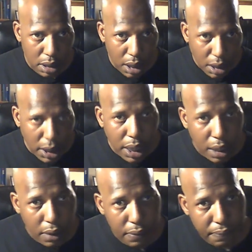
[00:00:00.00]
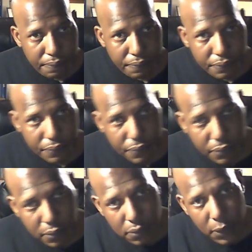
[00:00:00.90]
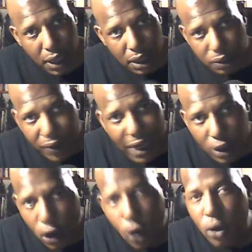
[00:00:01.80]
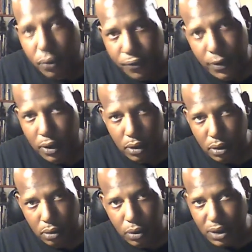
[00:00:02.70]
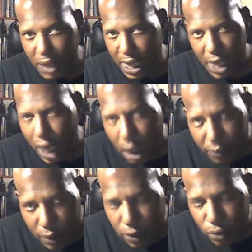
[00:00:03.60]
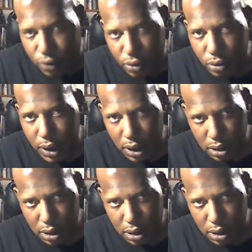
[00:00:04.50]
Now, Evander Holyfield was a hell of a cruiserweight.